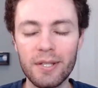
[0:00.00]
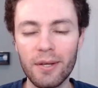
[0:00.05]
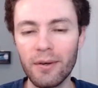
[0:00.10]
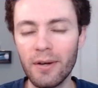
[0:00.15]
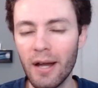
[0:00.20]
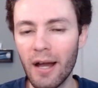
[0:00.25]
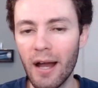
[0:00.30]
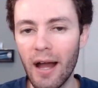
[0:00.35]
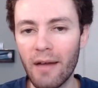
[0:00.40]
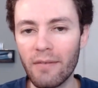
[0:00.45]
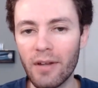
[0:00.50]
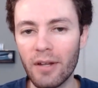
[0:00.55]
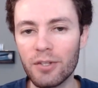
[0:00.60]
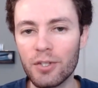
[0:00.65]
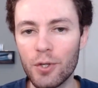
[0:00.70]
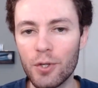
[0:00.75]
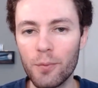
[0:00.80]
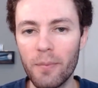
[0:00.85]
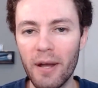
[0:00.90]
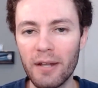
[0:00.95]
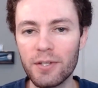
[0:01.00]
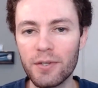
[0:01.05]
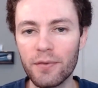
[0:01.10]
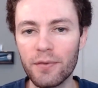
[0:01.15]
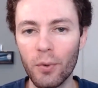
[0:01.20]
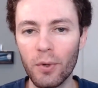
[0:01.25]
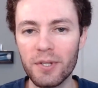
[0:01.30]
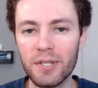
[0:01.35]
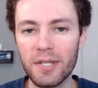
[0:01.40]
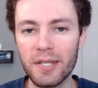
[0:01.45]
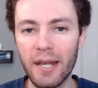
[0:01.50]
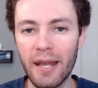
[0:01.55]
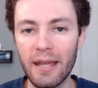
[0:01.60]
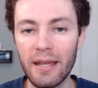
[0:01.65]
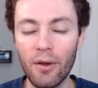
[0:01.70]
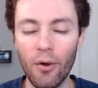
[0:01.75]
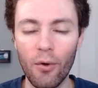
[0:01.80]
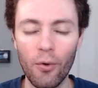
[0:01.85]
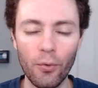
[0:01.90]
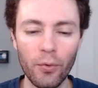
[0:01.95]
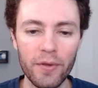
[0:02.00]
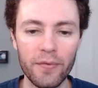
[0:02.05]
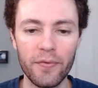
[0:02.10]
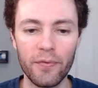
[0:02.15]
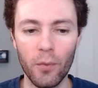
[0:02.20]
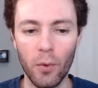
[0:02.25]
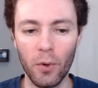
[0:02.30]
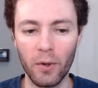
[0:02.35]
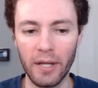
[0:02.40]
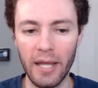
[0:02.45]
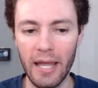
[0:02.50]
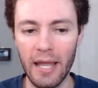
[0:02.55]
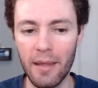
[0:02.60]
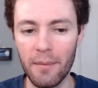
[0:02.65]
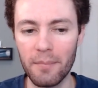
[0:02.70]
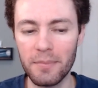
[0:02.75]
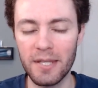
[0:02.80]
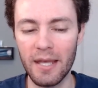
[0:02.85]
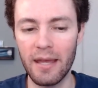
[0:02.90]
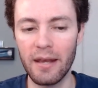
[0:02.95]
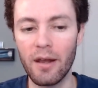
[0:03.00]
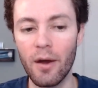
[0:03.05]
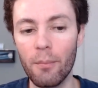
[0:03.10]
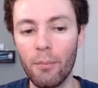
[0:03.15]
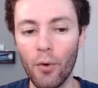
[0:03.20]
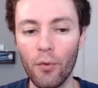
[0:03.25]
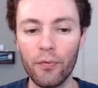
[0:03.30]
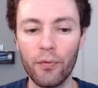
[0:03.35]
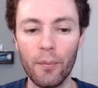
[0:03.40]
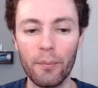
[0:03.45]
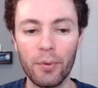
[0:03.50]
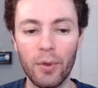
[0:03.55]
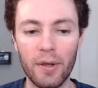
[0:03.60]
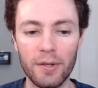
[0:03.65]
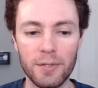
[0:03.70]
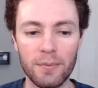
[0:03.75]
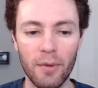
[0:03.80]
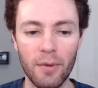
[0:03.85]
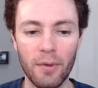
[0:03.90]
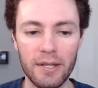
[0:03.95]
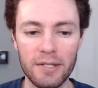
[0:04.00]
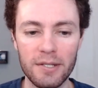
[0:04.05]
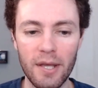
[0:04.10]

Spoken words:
So I've got two bets for today, only four games, and both of them plus money.